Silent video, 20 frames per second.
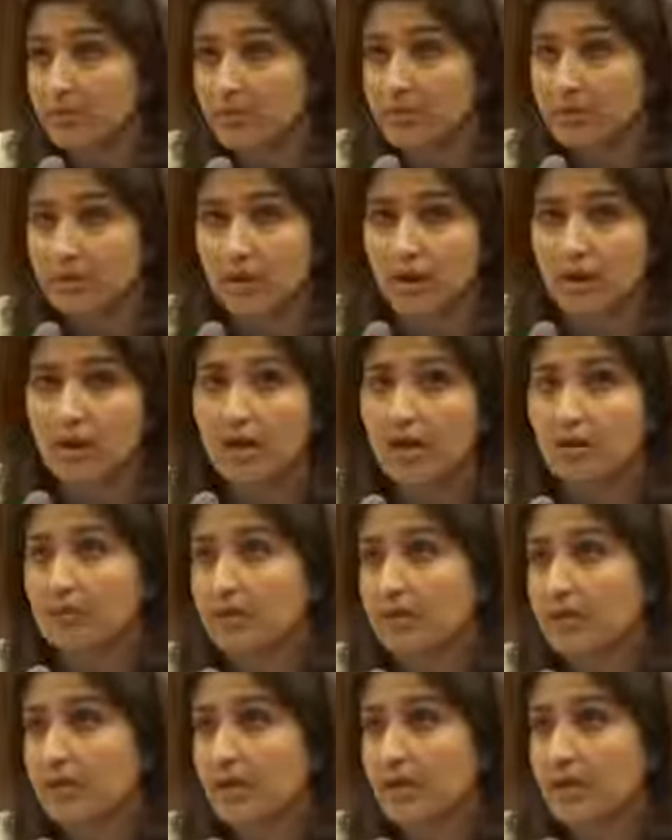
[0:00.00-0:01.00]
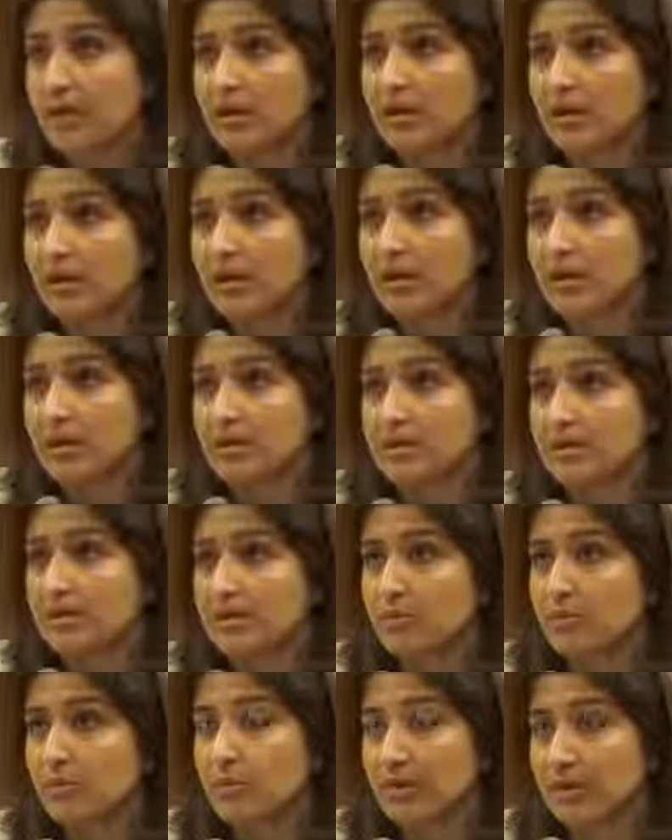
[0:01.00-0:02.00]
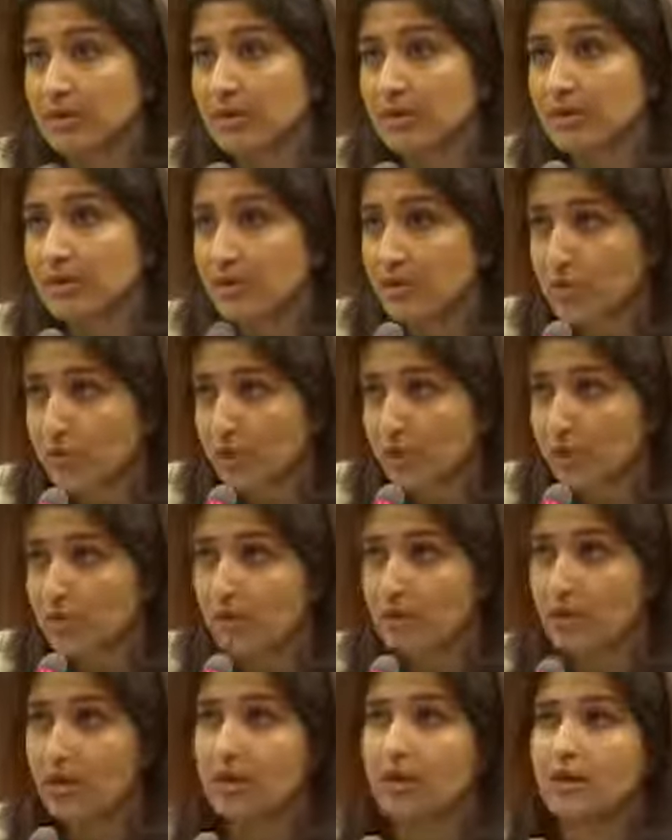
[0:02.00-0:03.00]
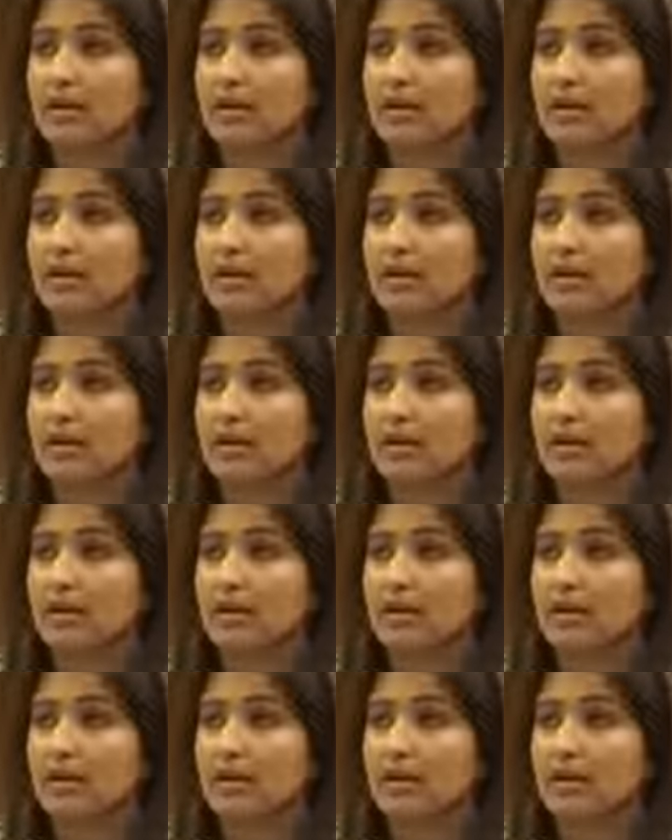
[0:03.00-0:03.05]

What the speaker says: The Naqab is within Israel.